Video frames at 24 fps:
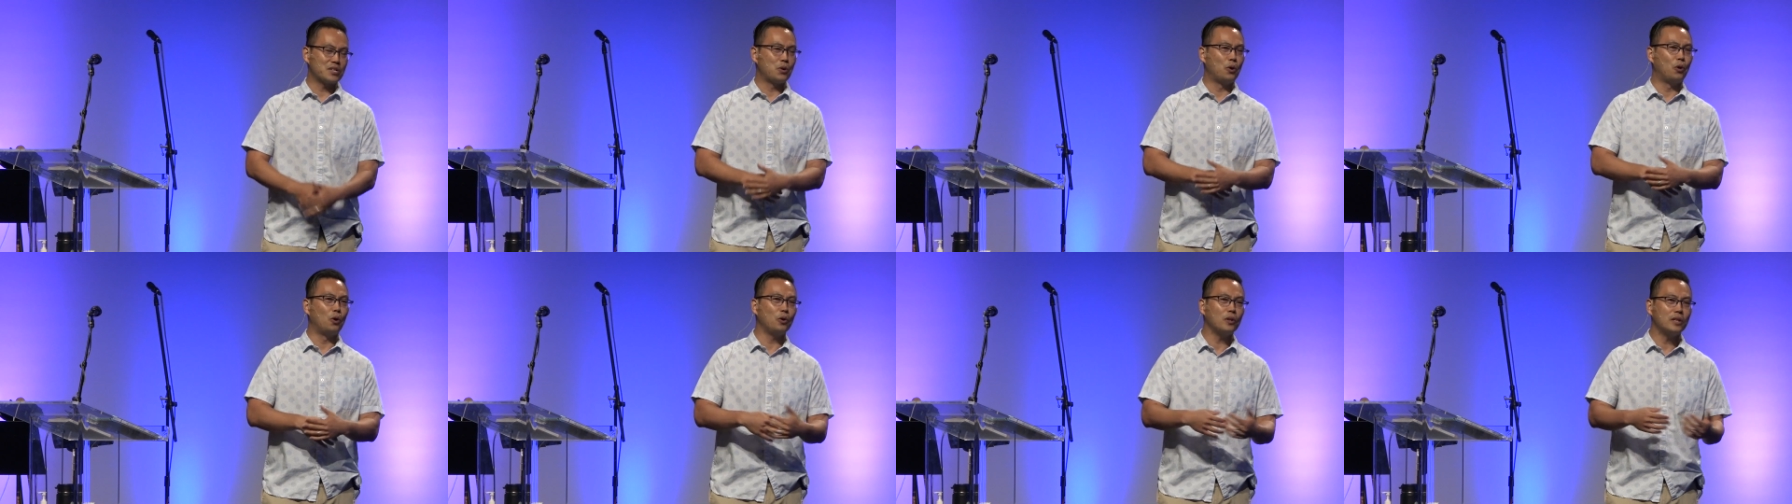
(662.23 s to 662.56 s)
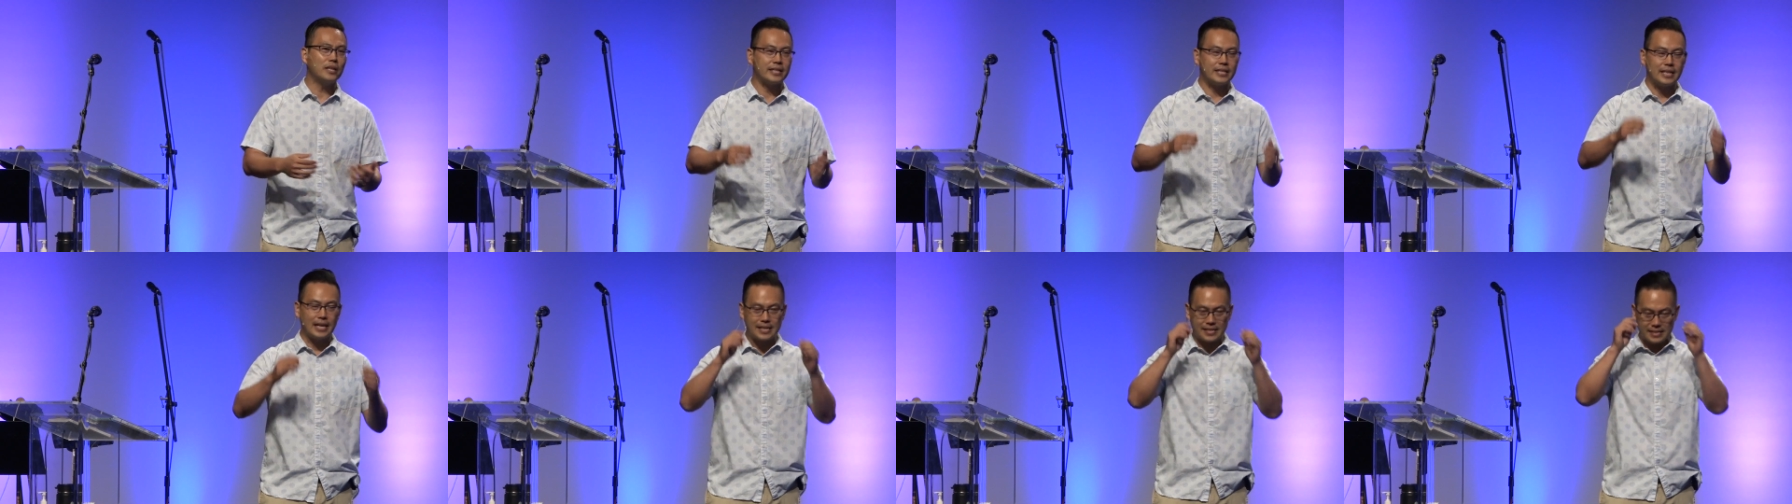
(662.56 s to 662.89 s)

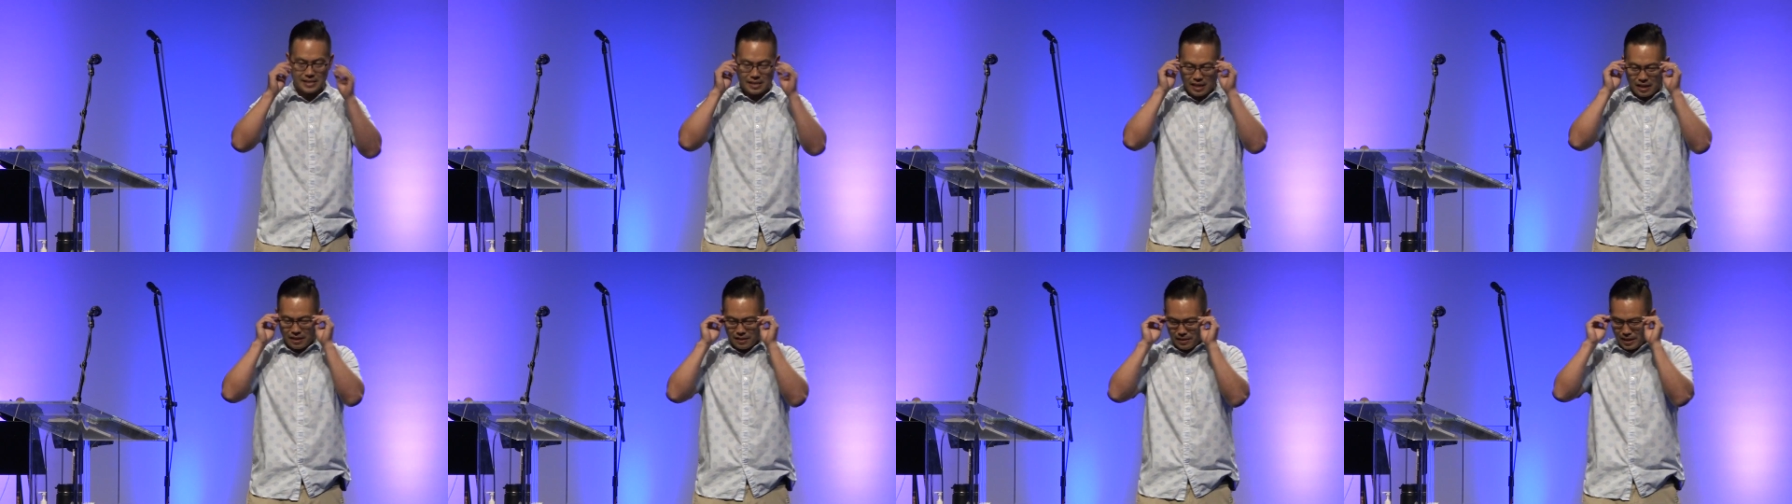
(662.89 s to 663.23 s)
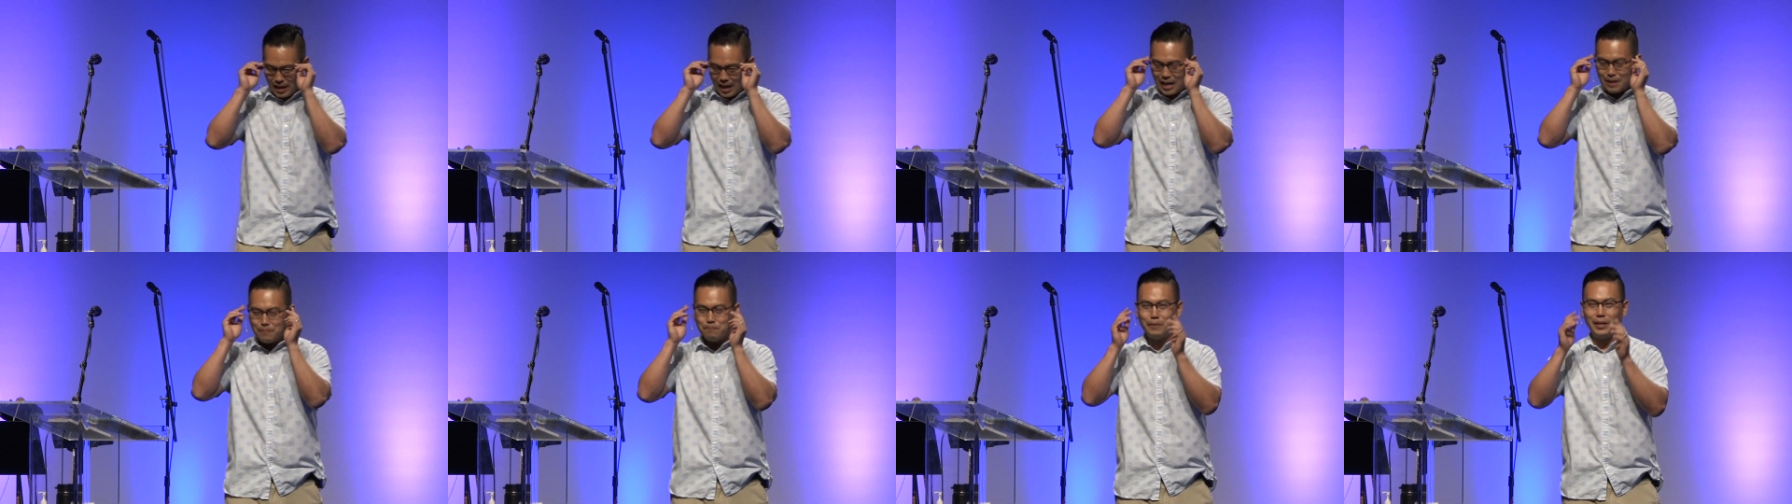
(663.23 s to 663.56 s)
holiness
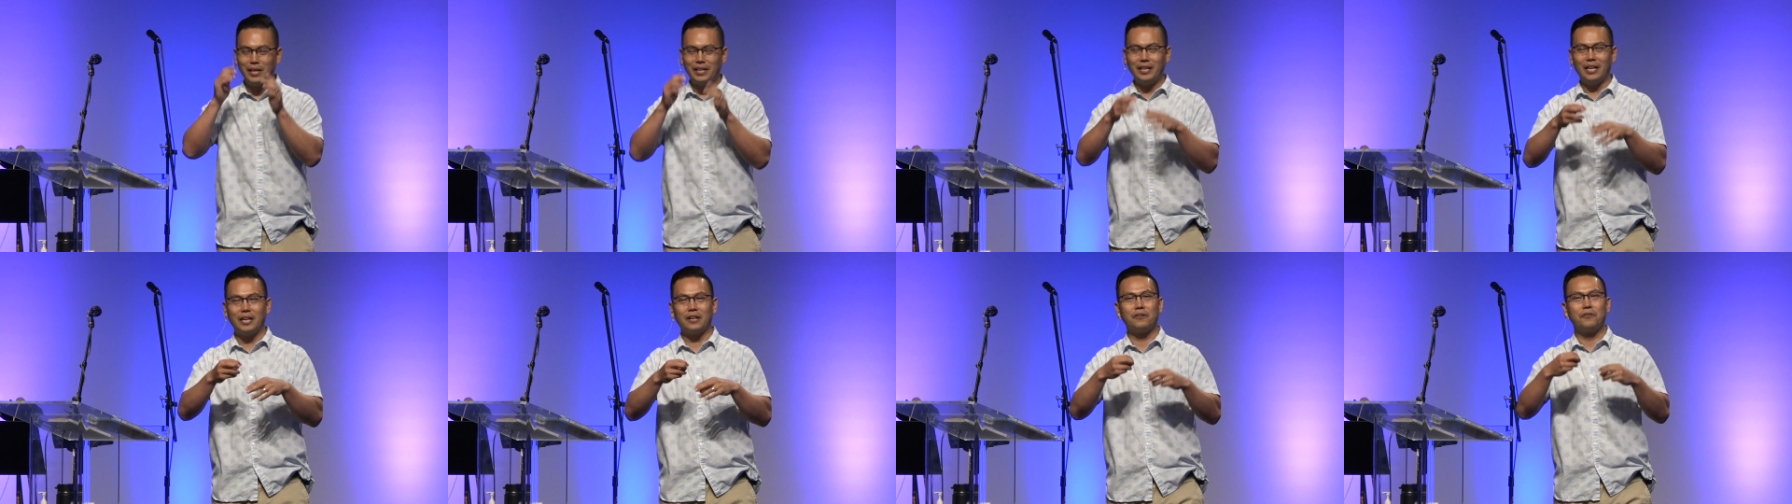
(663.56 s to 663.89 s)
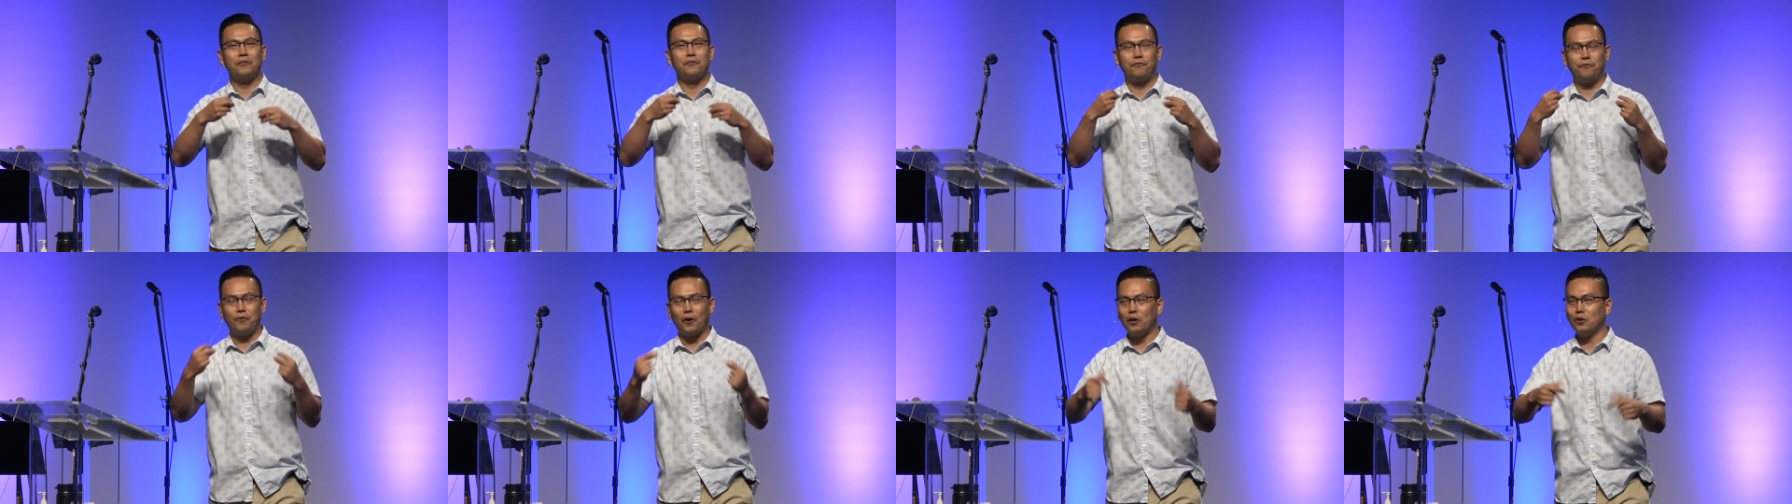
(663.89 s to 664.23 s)
not meaning
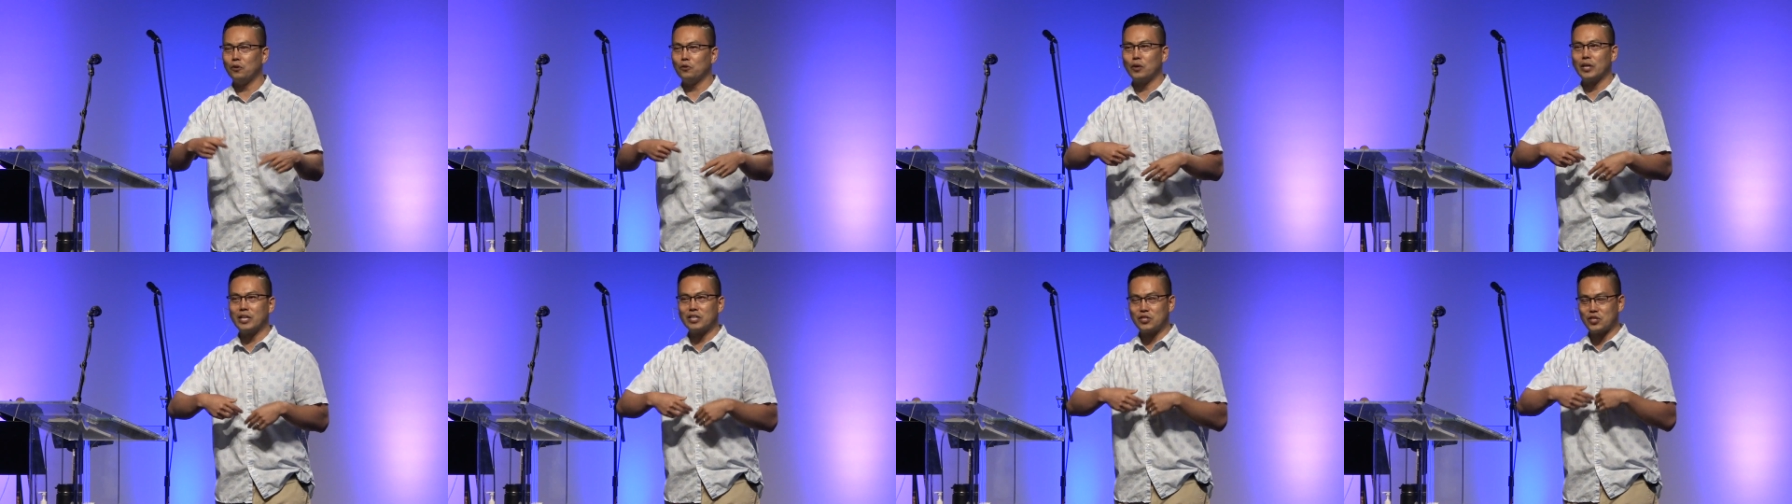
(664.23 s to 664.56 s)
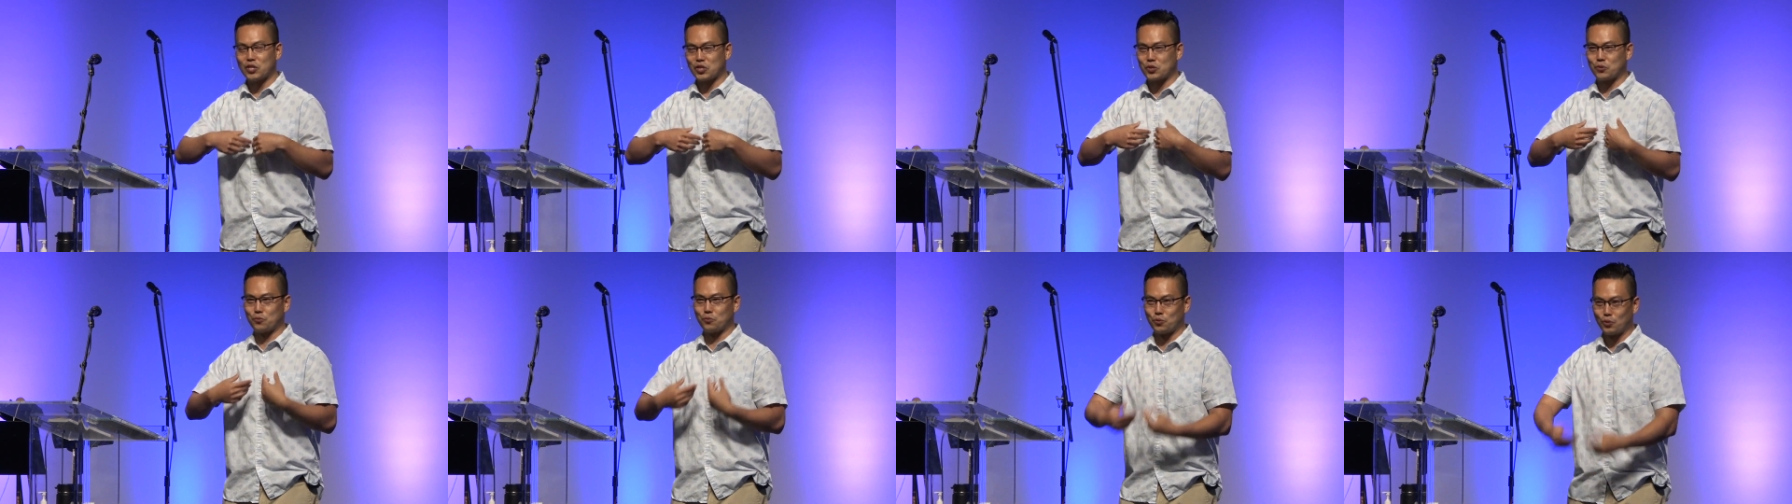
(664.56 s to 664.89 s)
following
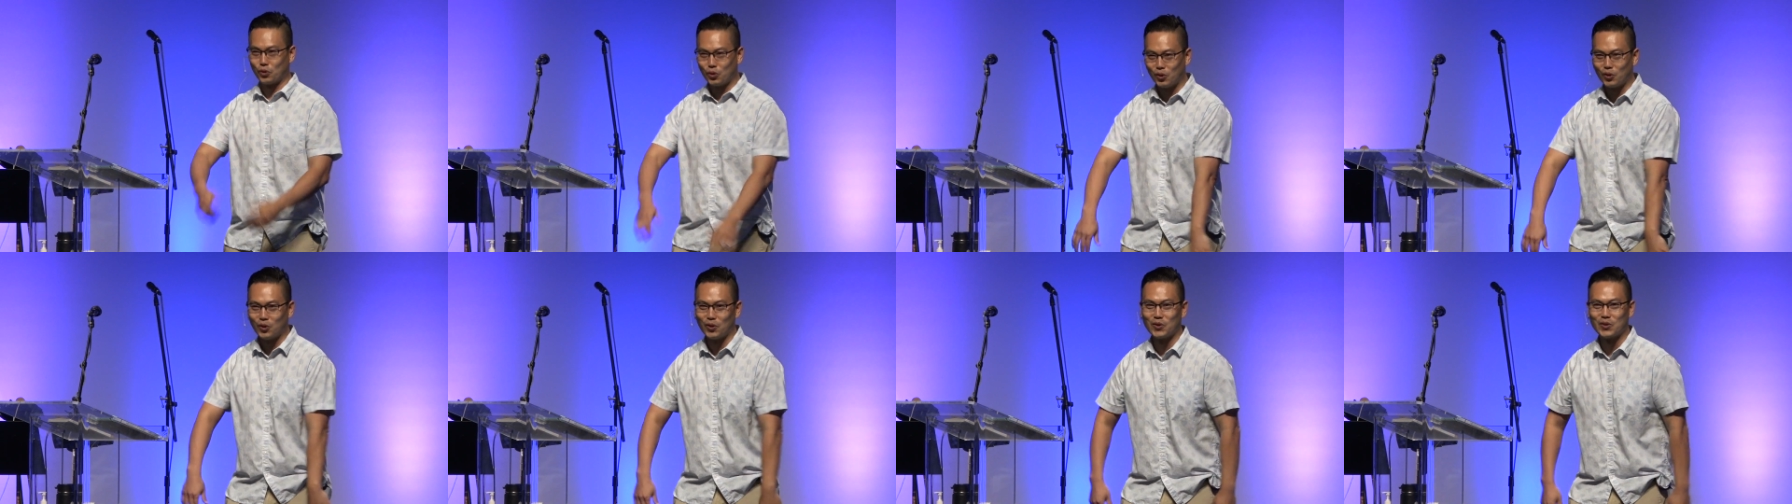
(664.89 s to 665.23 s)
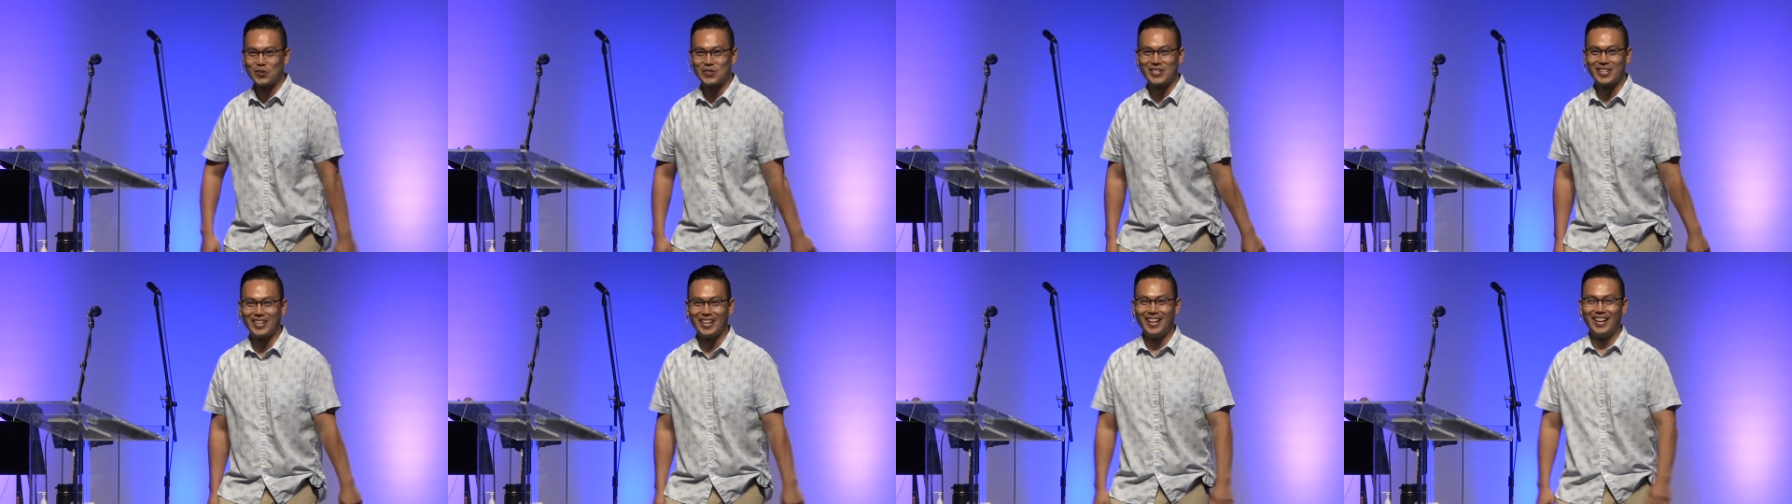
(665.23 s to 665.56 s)
just
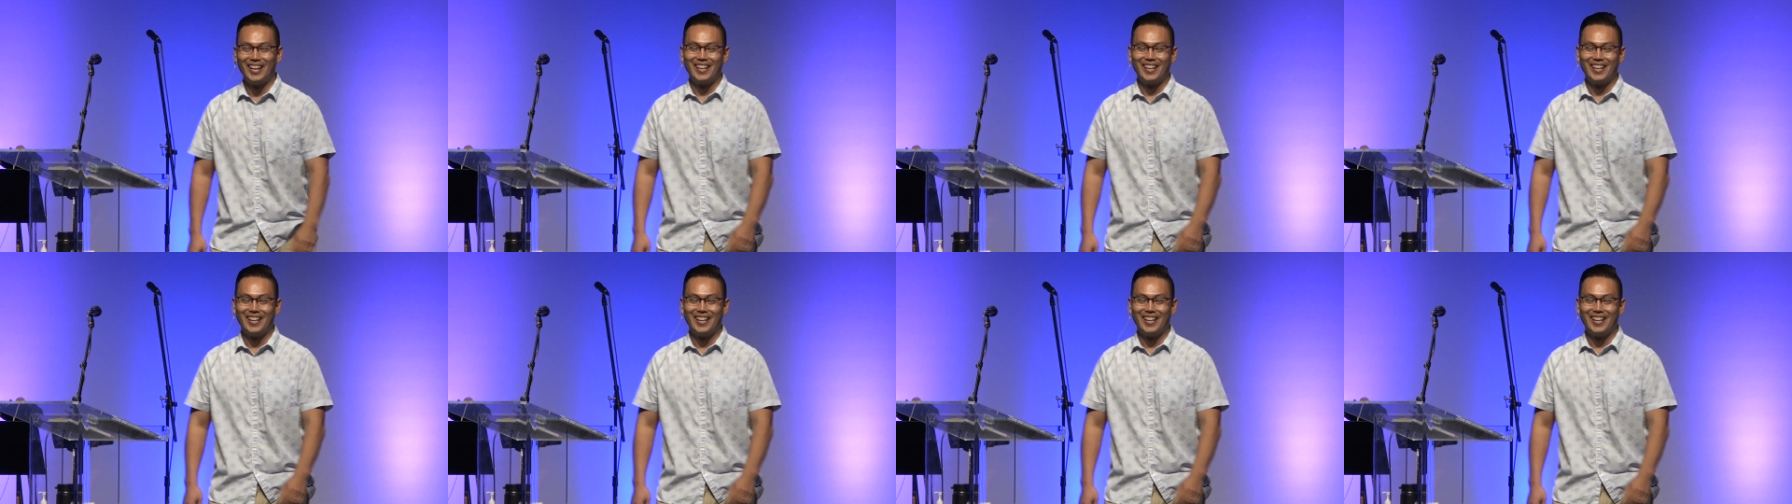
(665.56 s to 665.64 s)
rules,